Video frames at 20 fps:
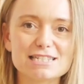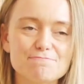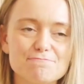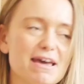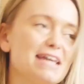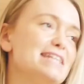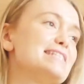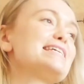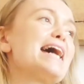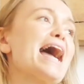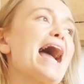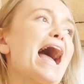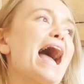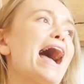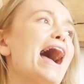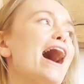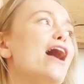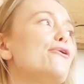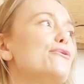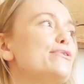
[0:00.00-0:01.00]
spent
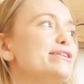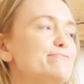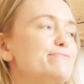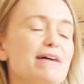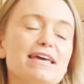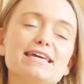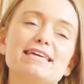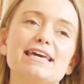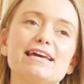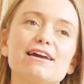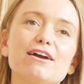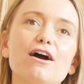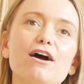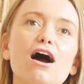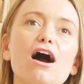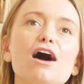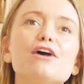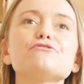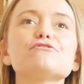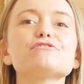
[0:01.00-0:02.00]
hours making
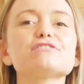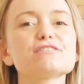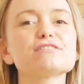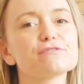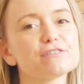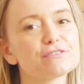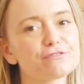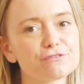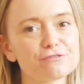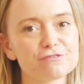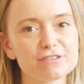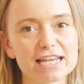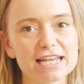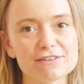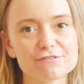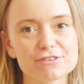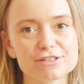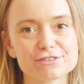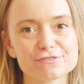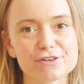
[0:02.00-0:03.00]
hundreds of different
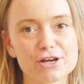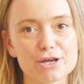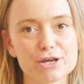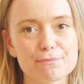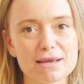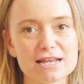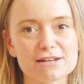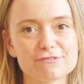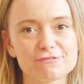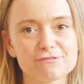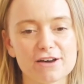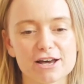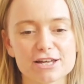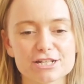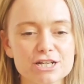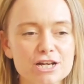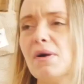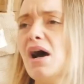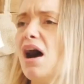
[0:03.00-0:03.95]
flavours of homemade fudge.